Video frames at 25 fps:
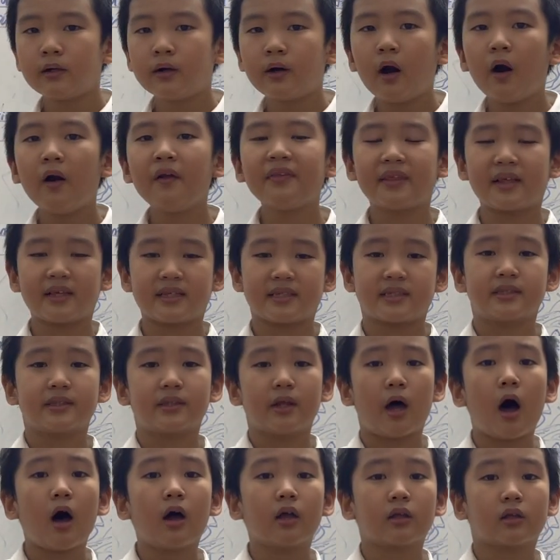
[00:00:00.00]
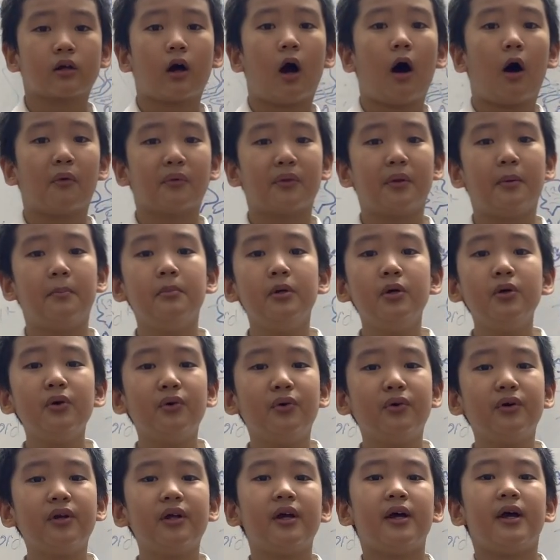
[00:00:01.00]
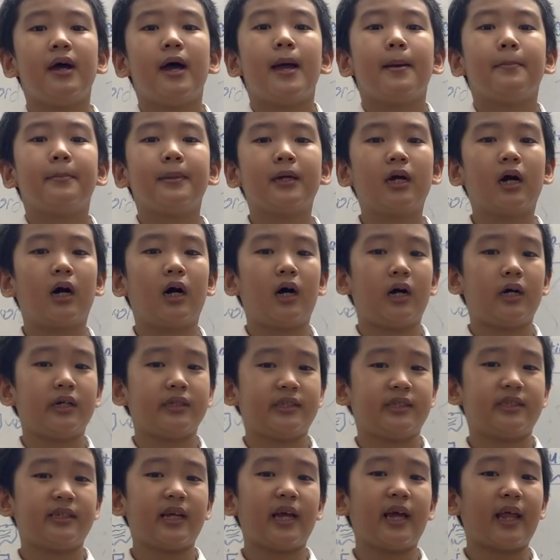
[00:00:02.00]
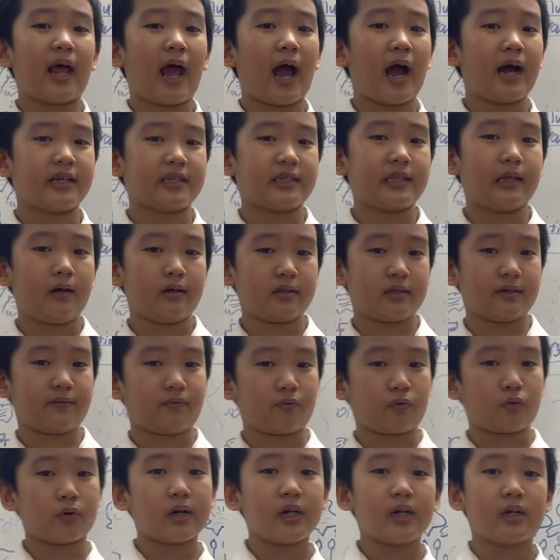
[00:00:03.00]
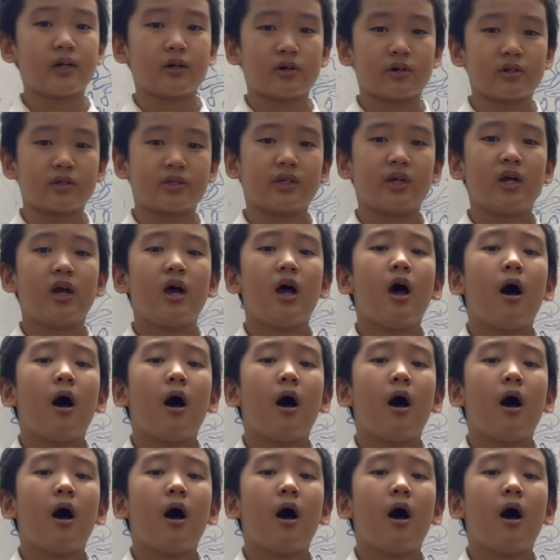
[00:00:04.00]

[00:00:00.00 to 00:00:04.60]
Earth is not called the moon because it has lots of craters,